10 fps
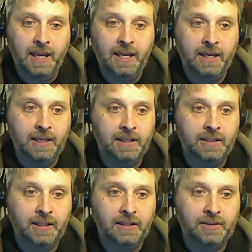
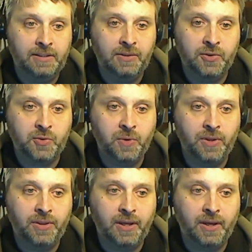and it deals
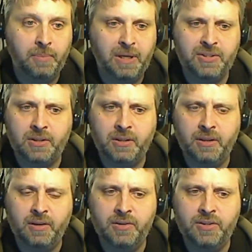with uh, basically
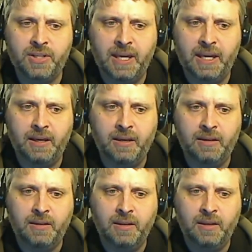there is a
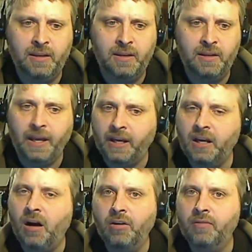like
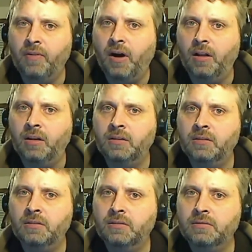carnival
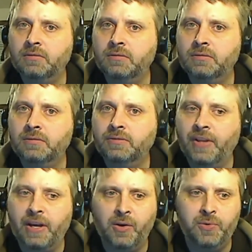
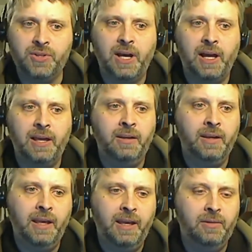that goes on,
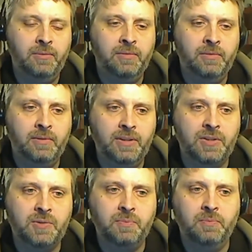and
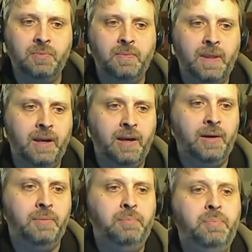this
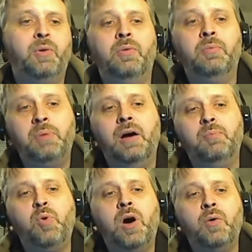uh, uh
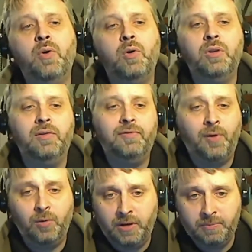Pierrot le
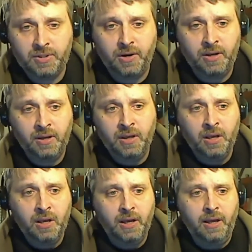Fou, I'm sorry,
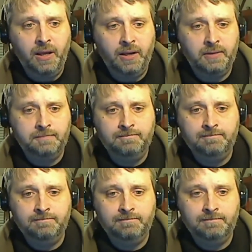uh,
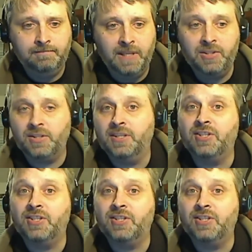is an